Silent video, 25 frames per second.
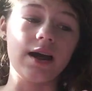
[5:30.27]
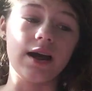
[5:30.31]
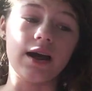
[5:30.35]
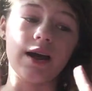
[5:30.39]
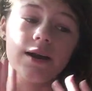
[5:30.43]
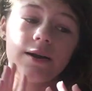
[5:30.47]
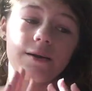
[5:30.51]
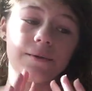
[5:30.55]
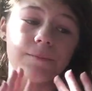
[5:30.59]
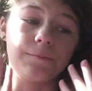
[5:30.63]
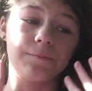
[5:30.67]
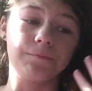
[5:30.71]

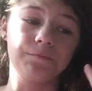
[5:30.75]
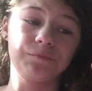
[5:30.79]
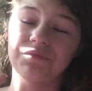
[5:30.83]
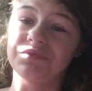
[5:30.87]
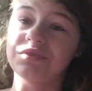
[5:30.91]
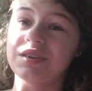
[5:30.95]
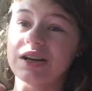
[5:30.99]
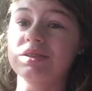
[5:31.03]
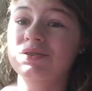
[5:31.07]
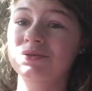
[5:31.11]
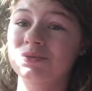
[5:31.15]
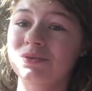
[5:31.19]
and
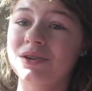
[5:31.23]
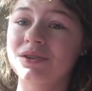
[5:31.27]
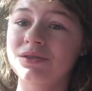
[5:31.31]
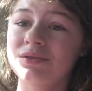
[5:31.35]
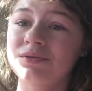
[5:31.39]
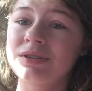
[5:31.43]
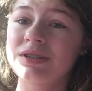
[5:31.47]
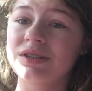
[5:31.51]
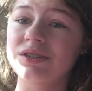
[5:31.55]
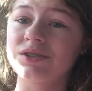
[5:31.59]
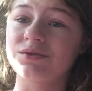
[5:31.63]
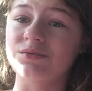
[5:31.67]
that's one
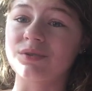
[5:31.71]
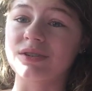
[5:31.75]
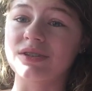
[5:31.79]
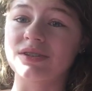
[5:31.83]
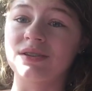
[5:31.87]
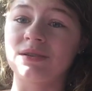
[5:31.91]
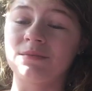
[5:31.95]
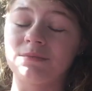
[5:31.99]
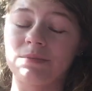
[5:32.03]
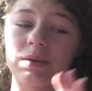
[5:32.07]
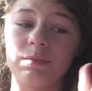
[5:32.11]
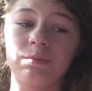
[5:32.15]
of the reasons why
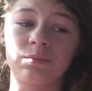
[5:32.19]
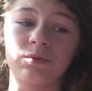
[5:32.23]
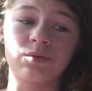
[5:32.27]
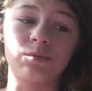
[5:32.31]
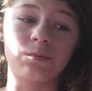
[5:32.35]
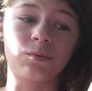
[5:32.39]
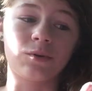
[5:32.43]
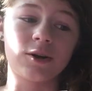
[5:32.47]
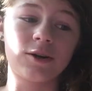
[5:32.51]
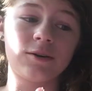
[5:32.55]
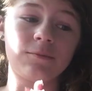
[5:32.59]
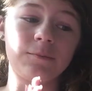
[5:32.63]
some people
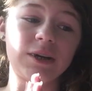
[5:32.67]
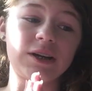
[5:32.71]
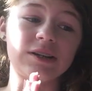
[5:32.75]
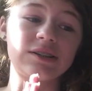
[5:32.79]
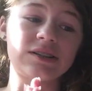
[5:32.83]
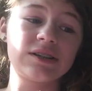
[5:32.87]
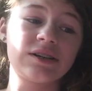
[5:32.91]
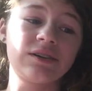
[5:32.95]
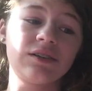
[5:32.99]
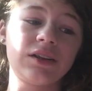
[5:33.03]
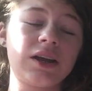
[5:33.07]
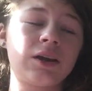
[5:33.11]
report me,
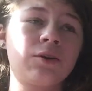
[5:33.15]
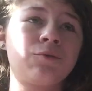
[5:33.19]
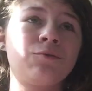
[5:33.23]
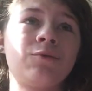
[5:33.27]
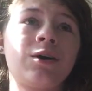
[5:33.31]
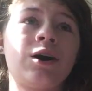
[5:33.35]
because they're like,